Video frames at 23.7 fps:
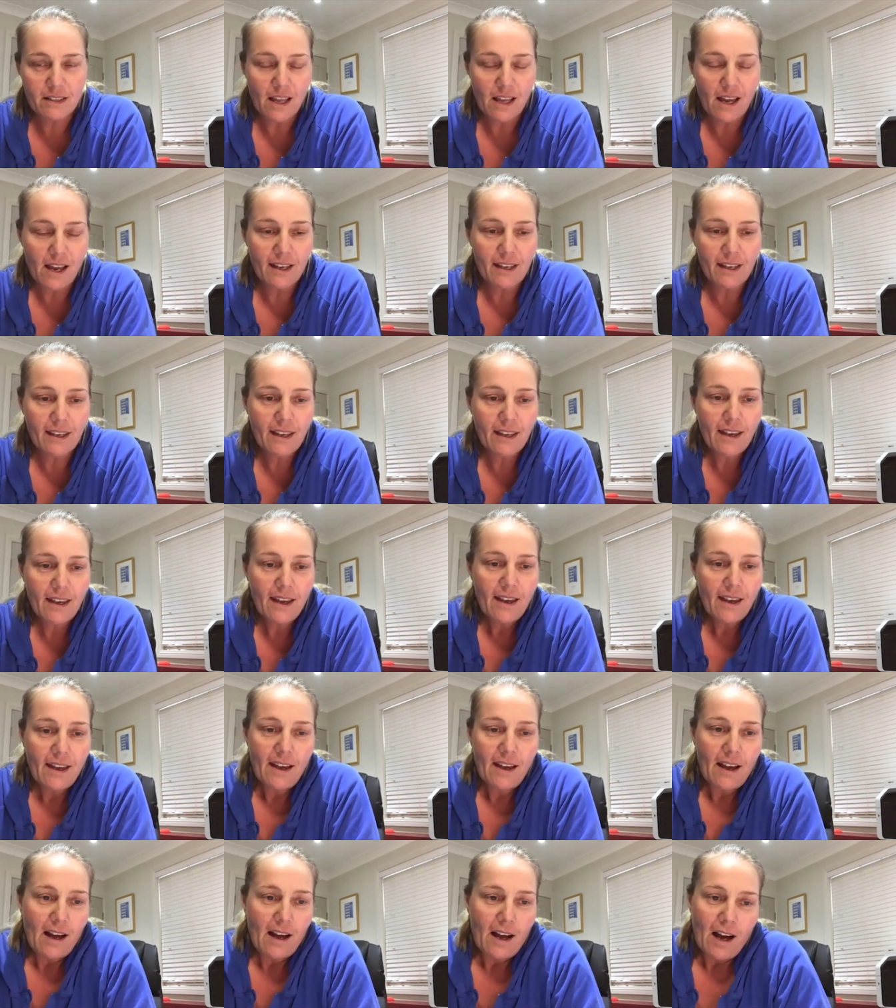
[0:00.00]
Like
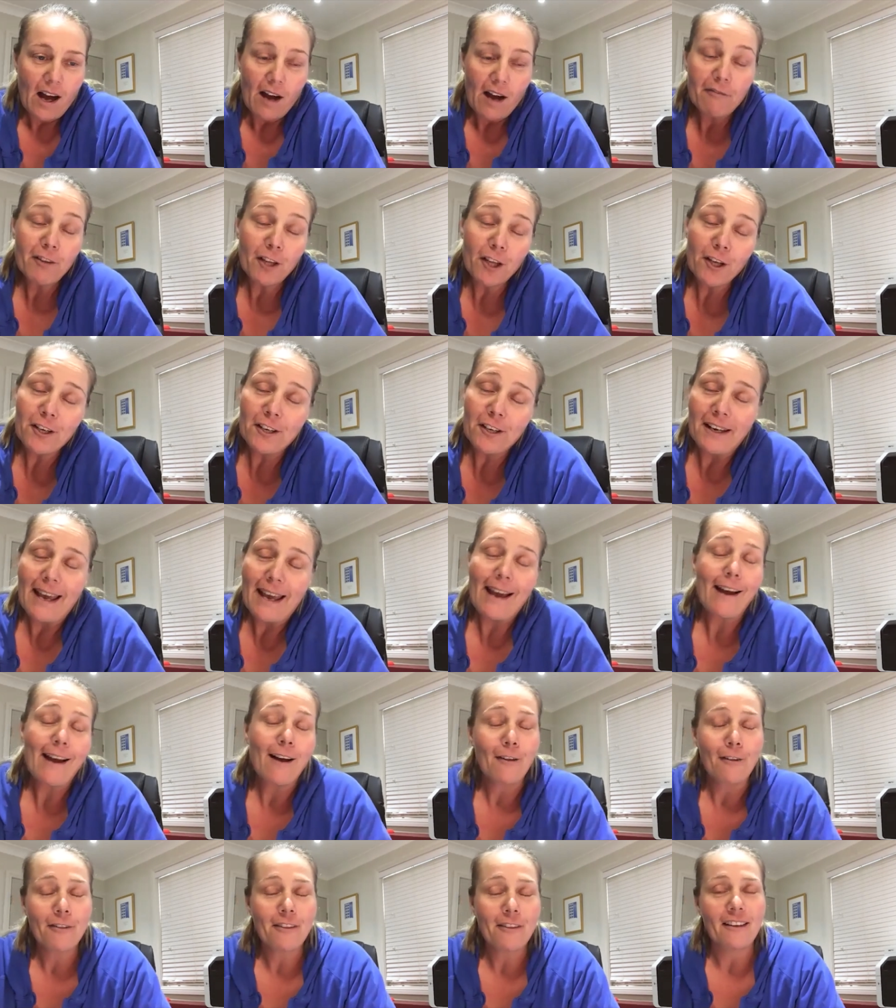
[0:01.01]
I've learnt
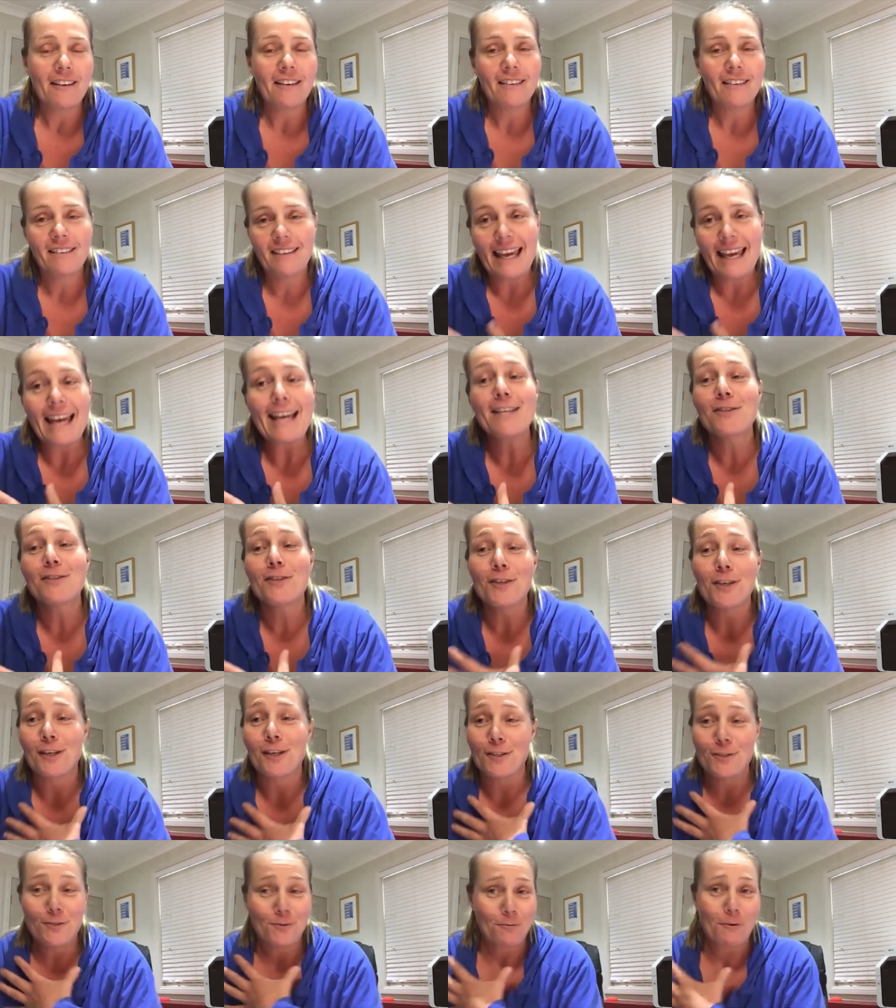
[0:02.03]
now that yes, you
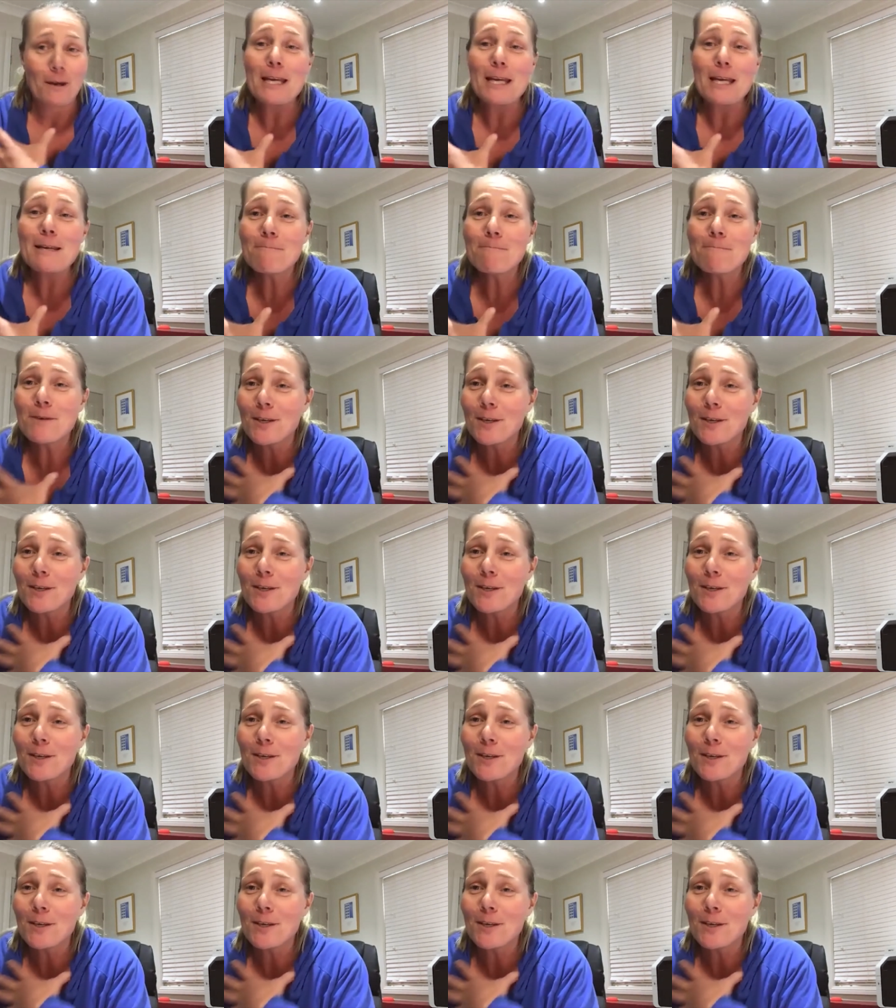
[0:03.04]
can dream,